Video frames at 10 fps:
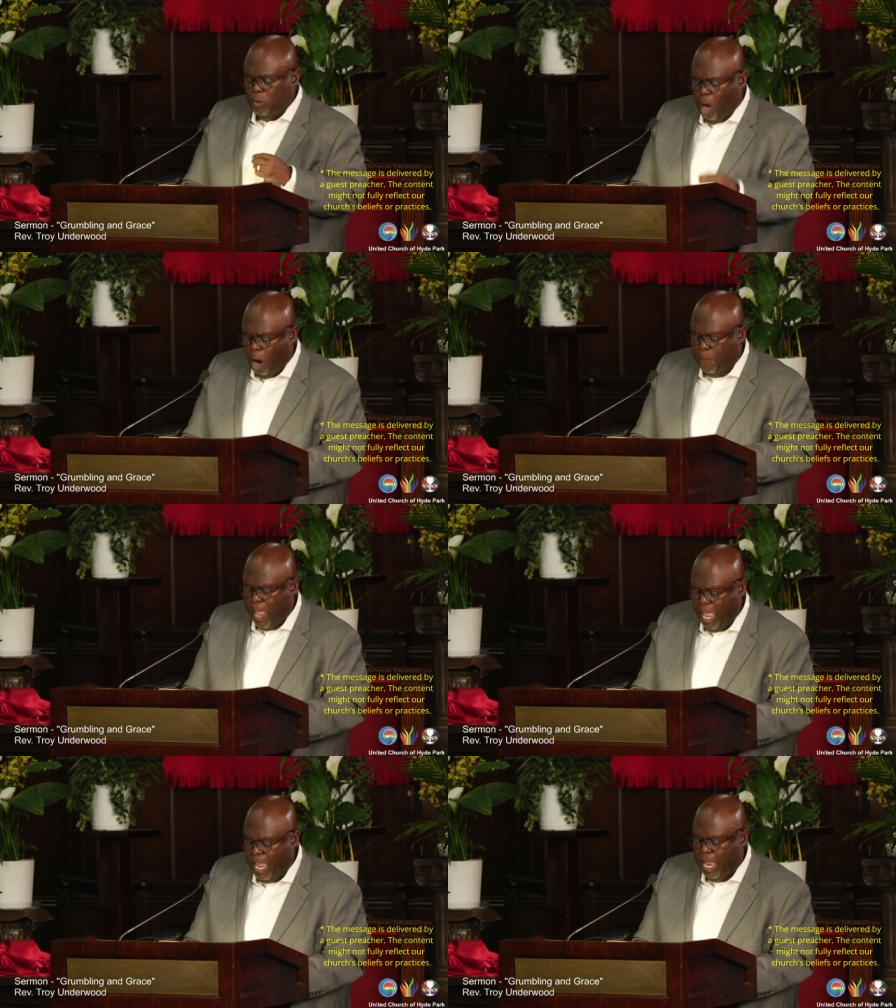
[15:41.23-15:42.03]
our
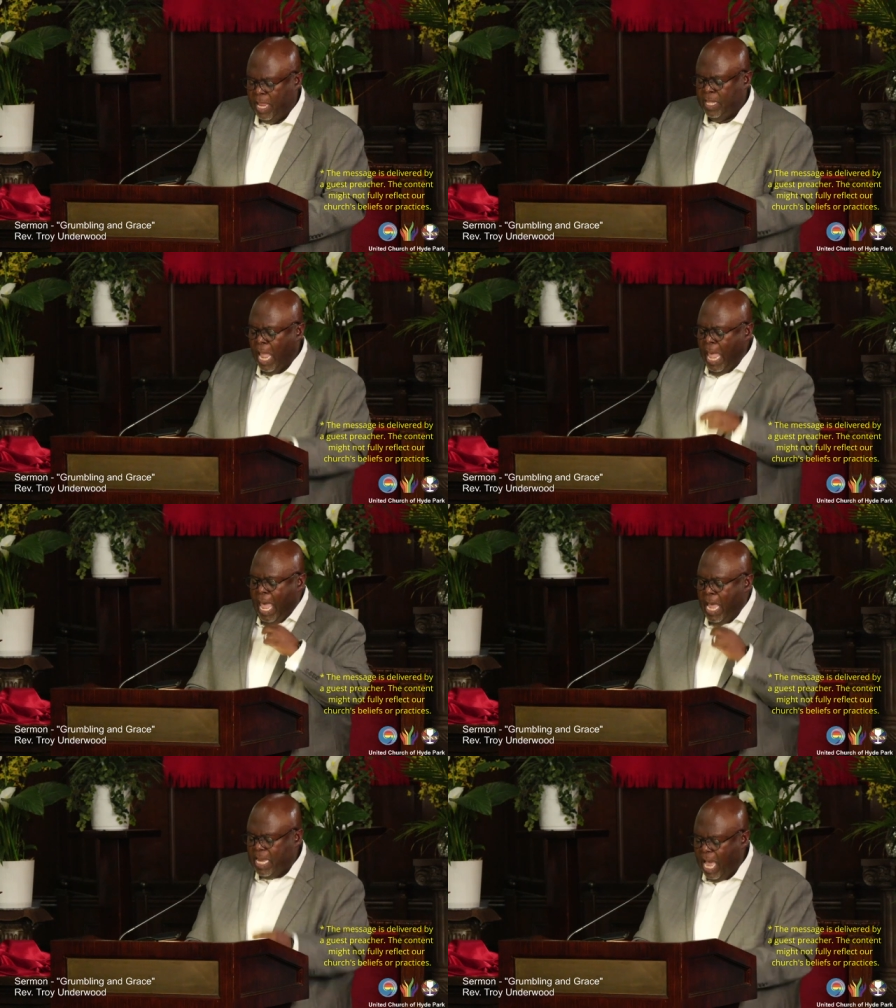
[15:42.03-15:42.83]
pain,
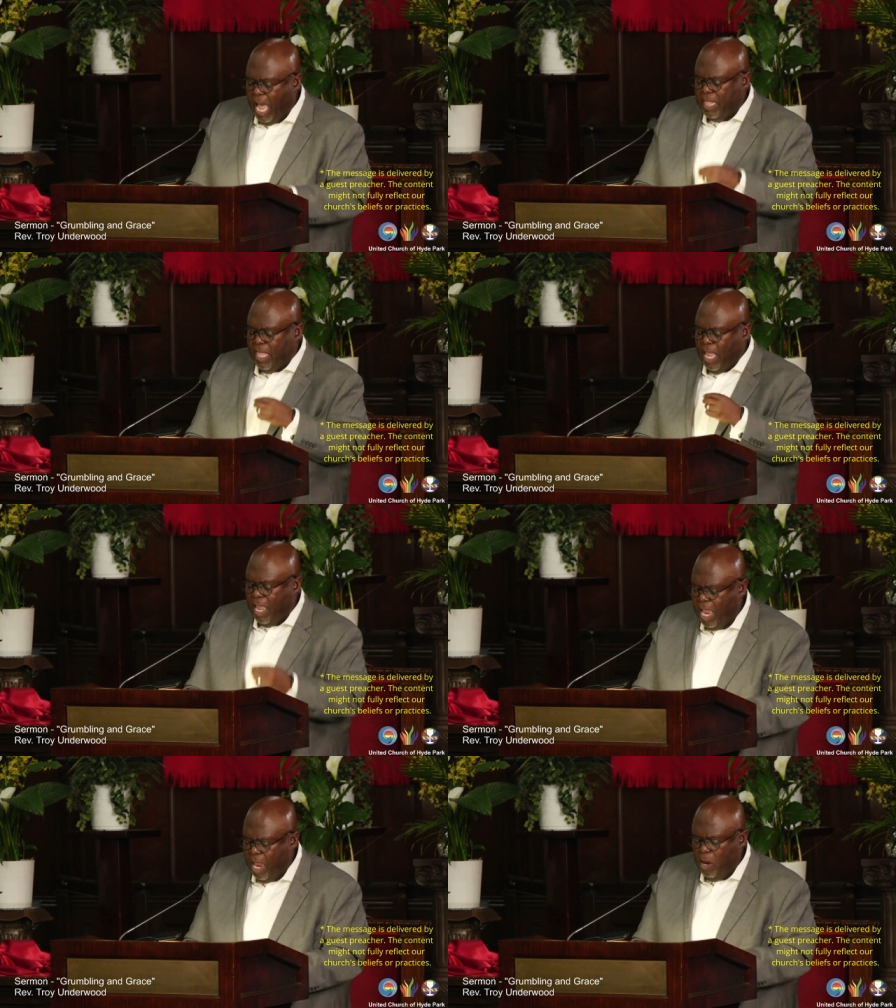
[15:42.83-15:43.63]
a God that
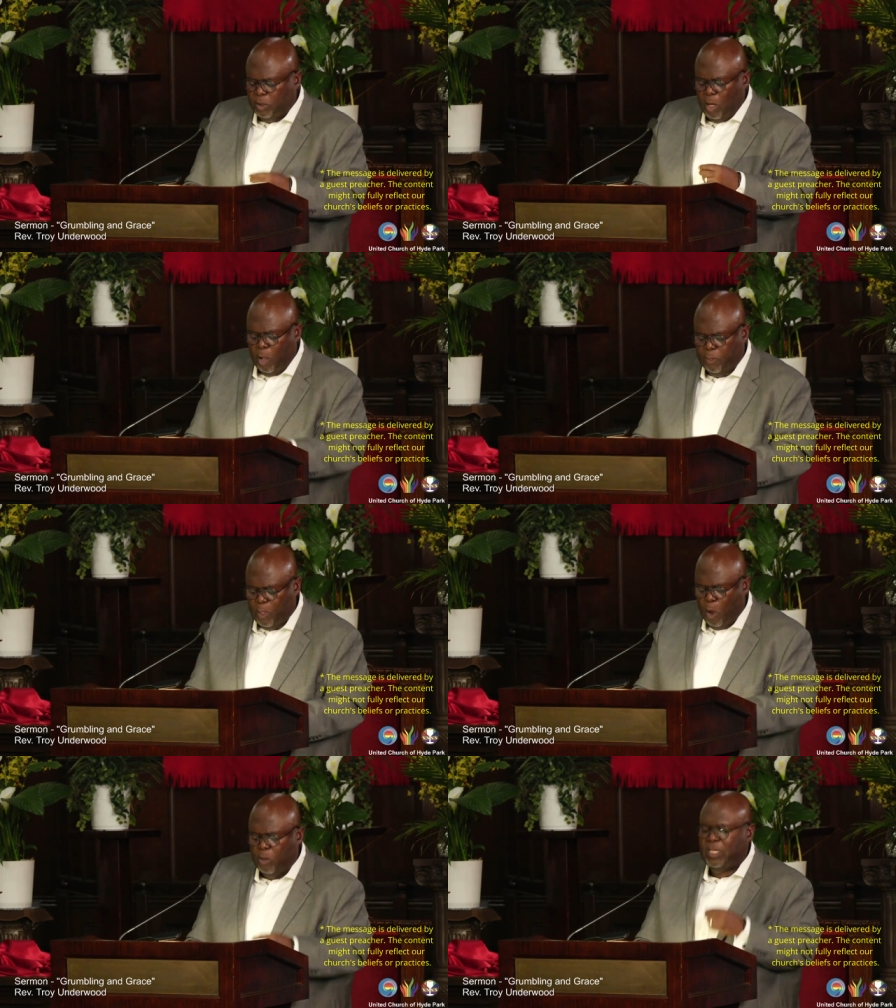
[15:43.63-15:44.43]
hears our
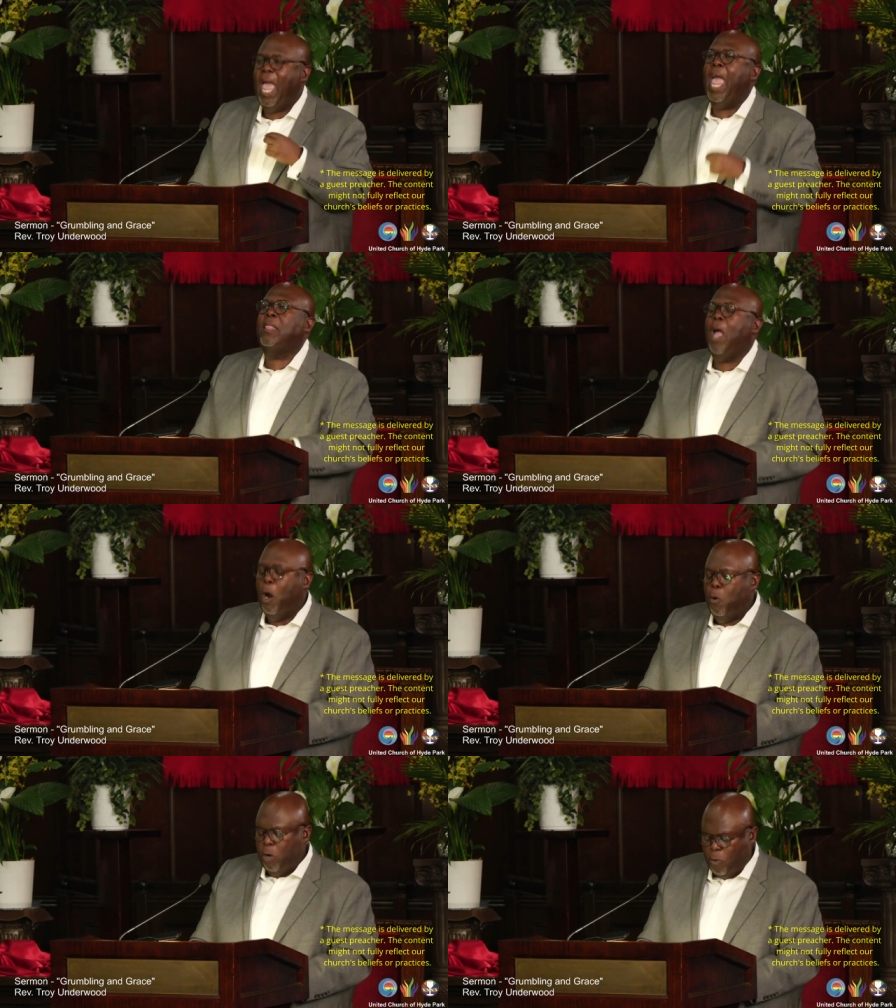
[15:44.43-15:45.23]
thoughts and
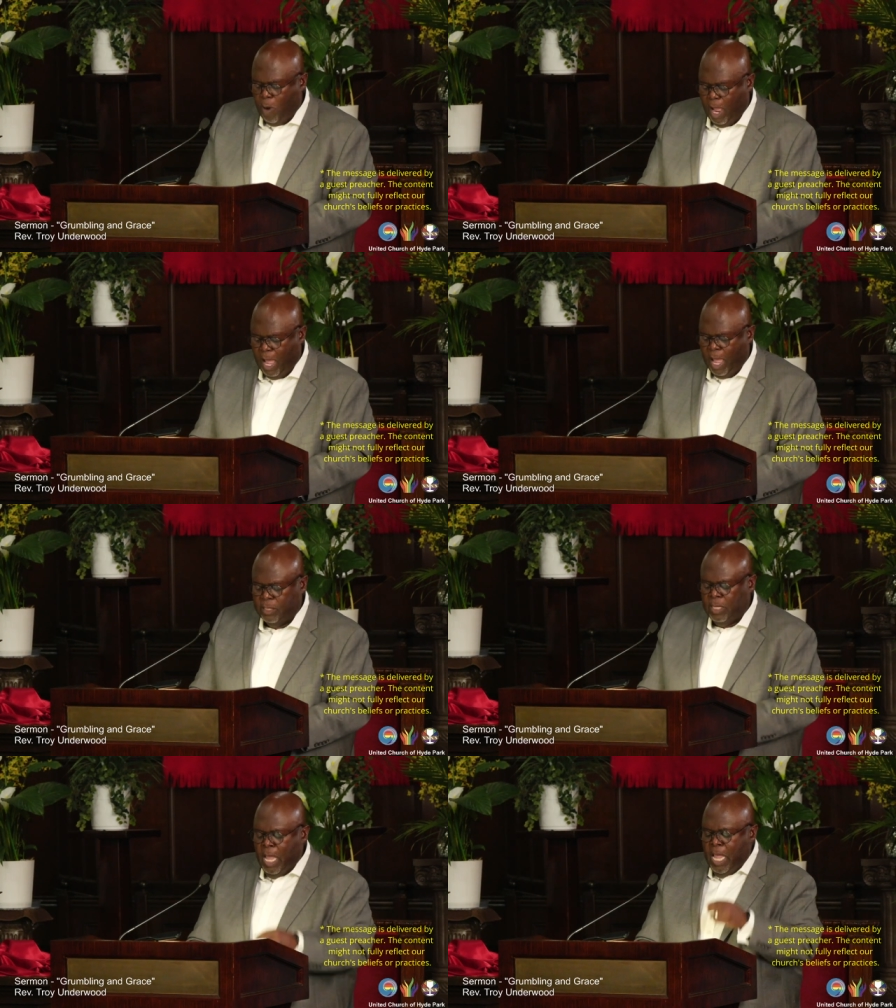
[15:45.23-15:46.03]
our cries.